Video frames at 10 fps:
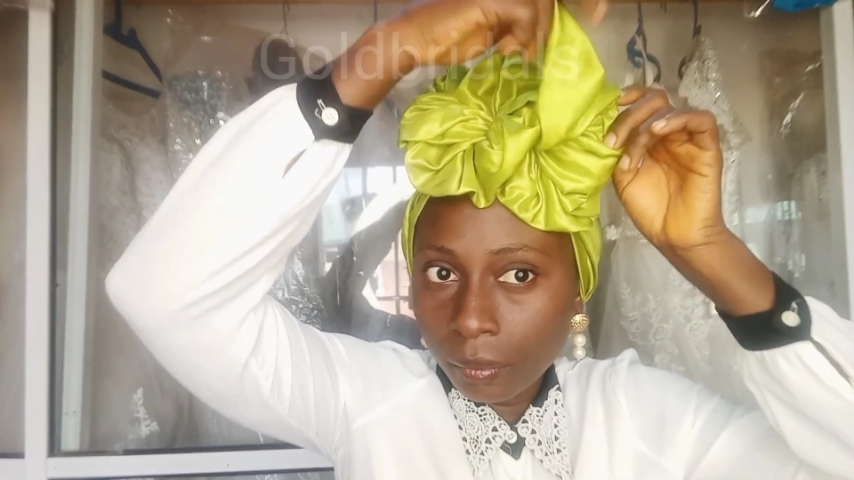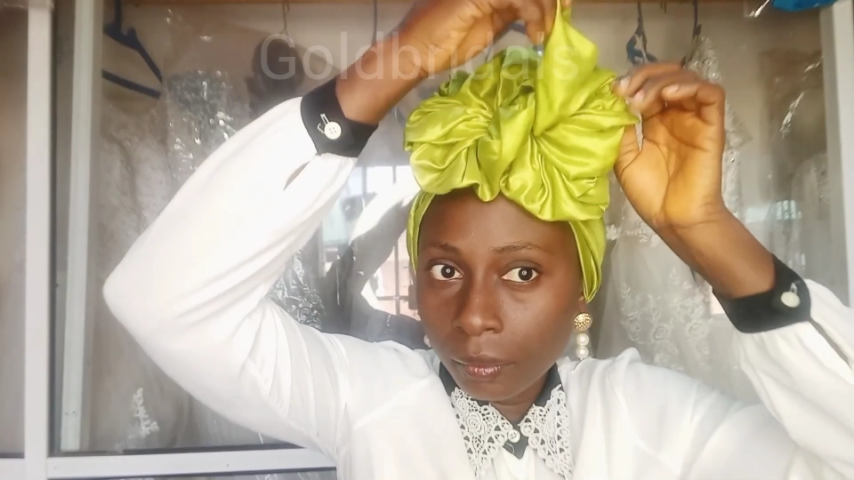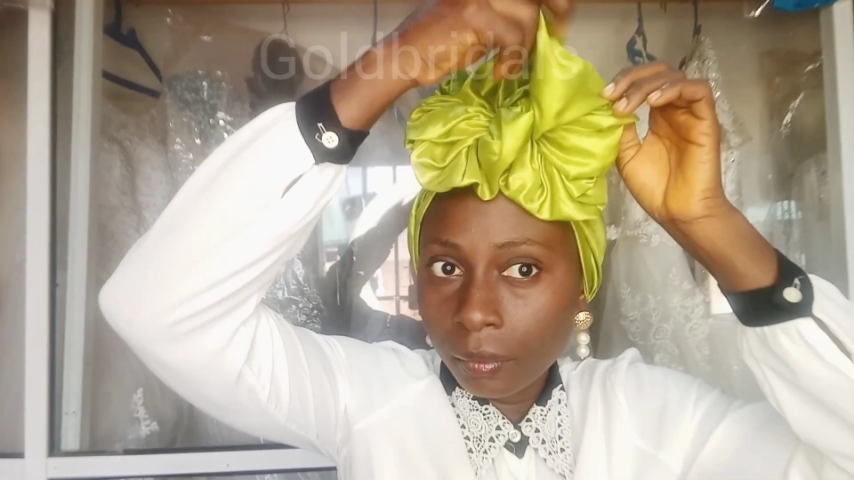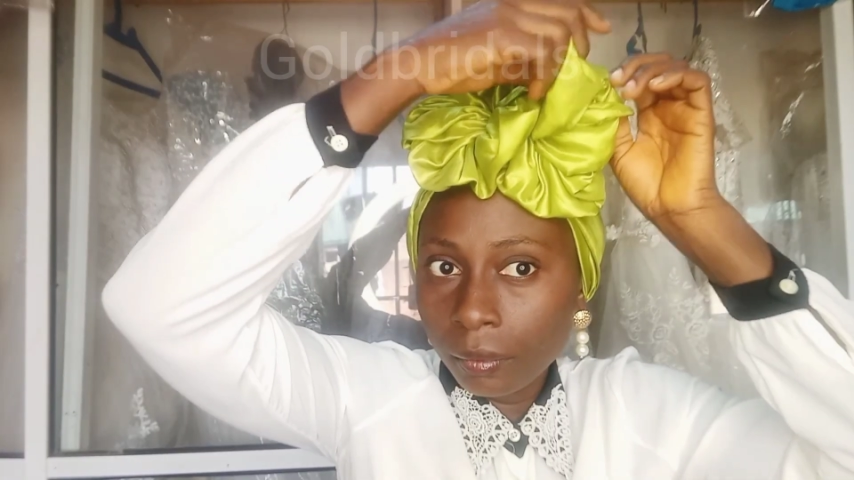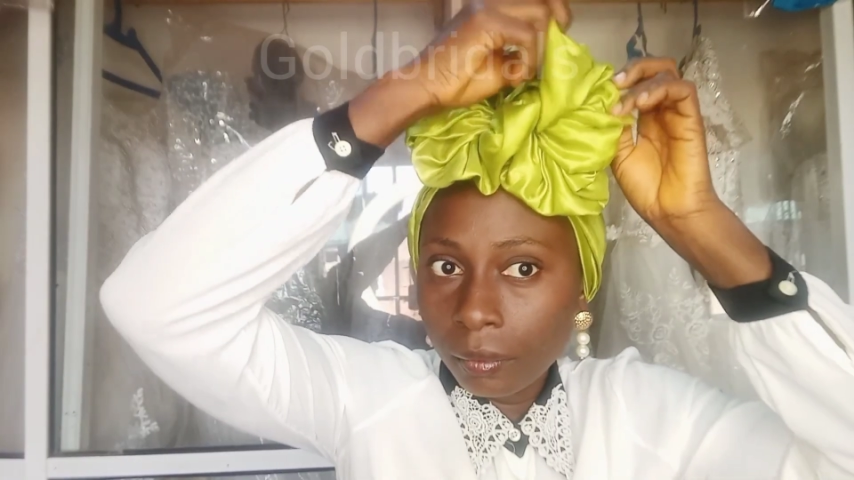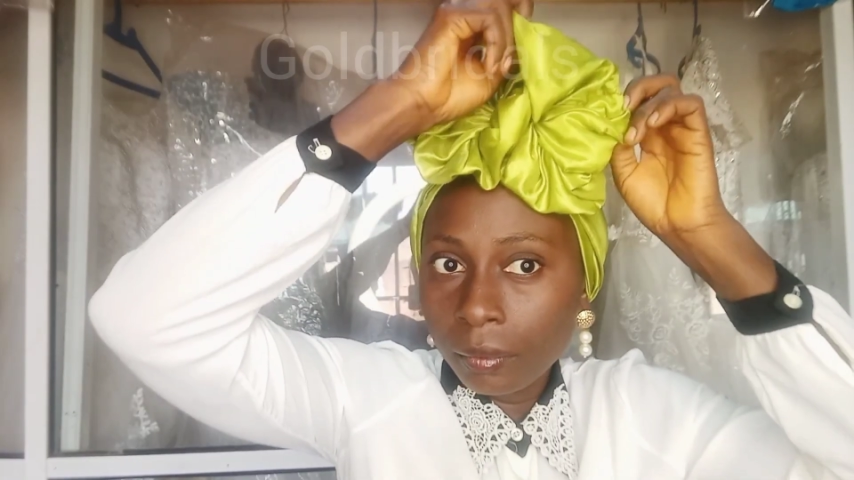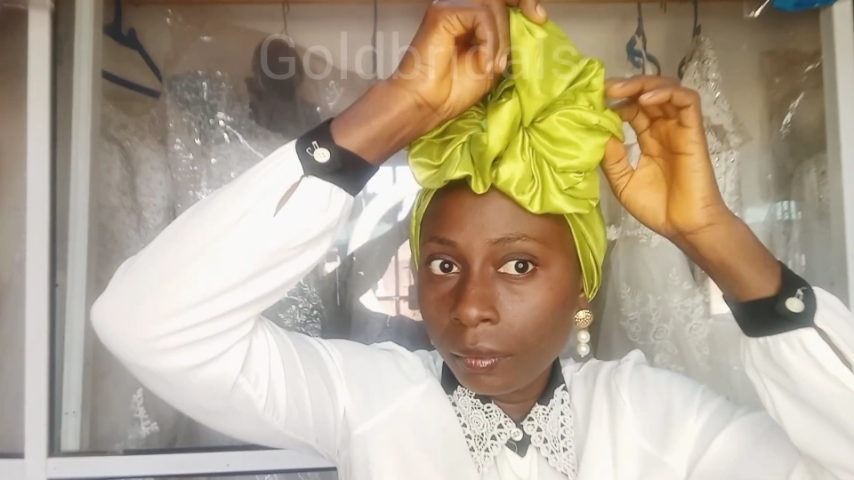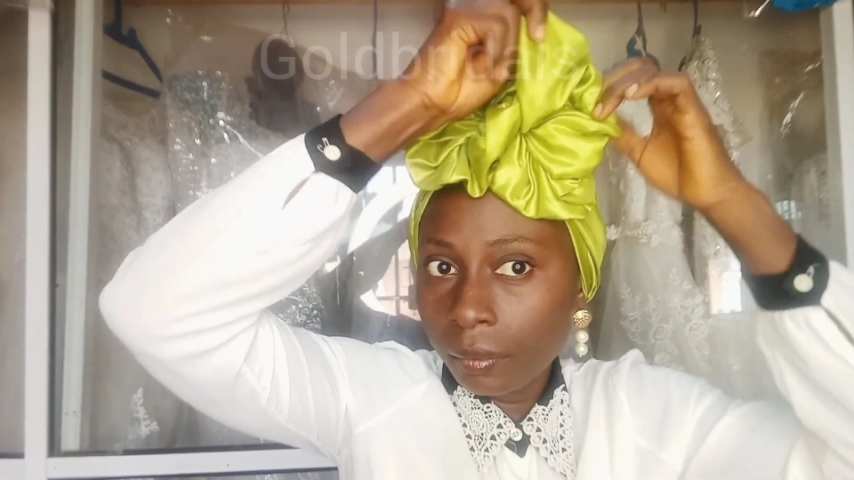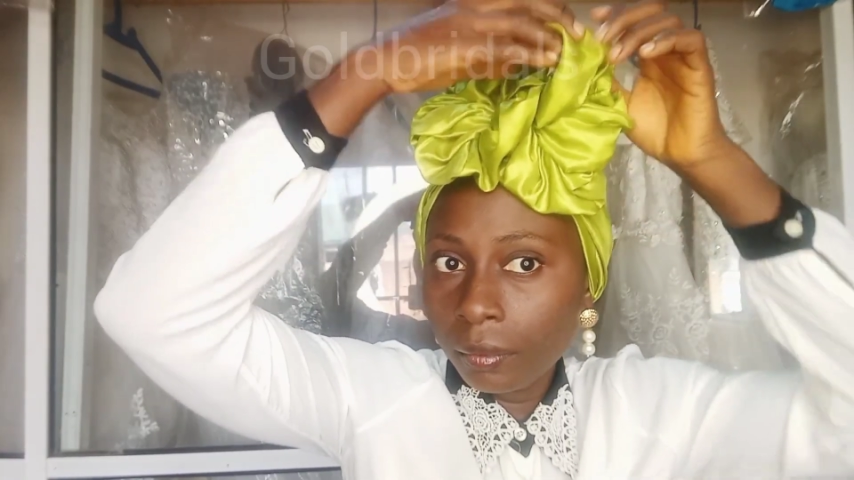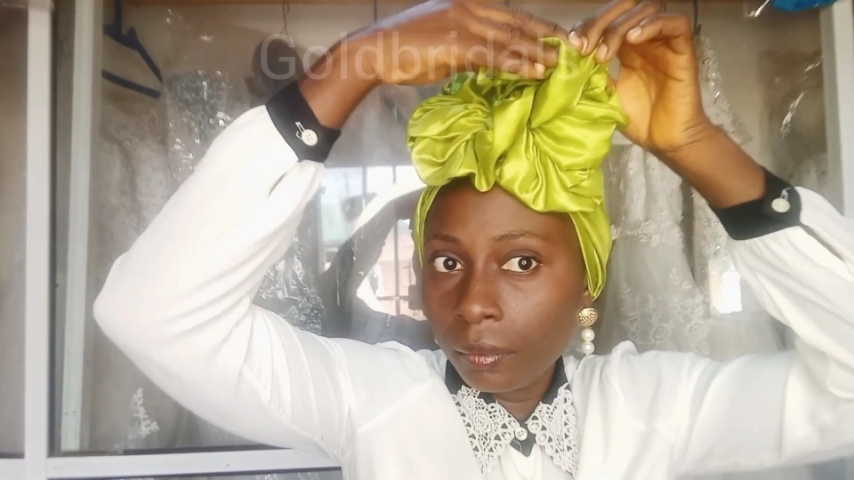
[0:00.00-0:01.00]
sure you do it
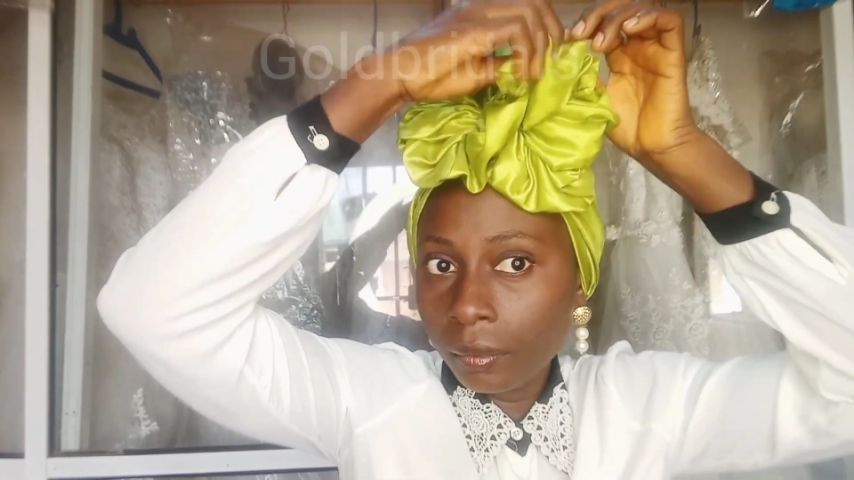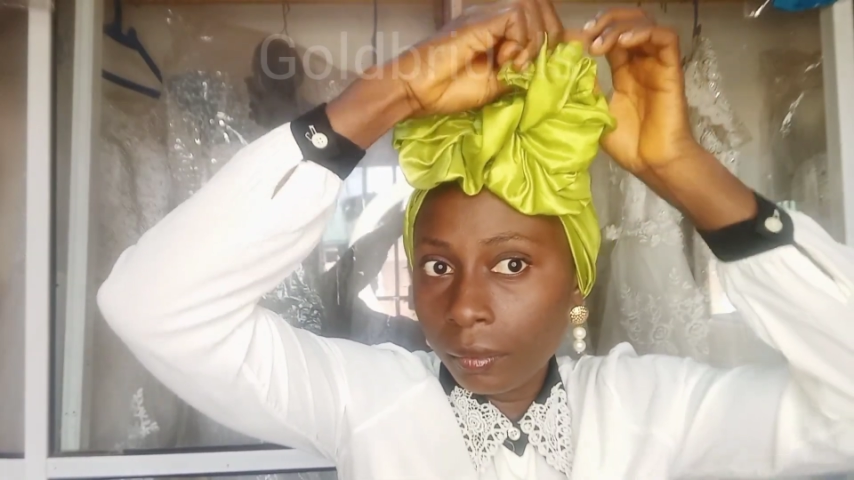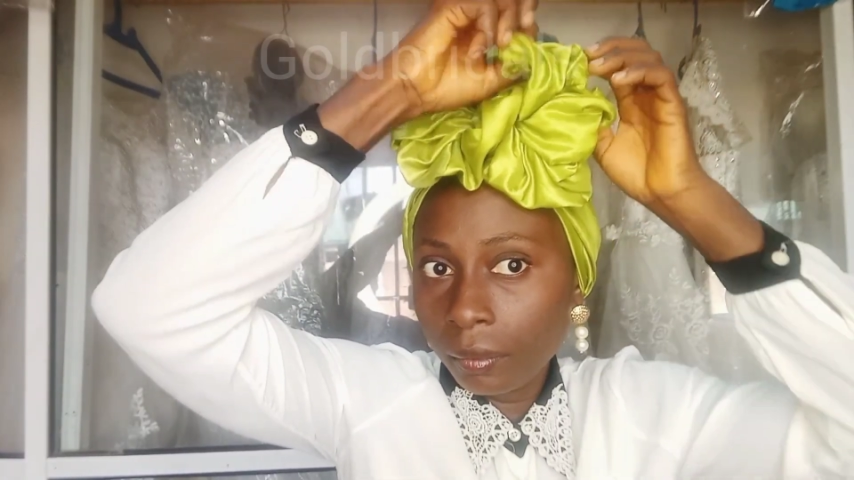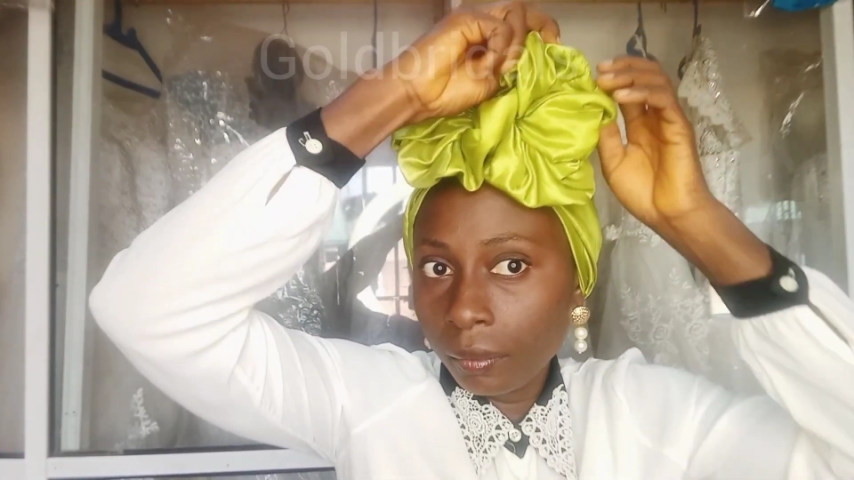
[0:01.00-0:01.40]
neatly.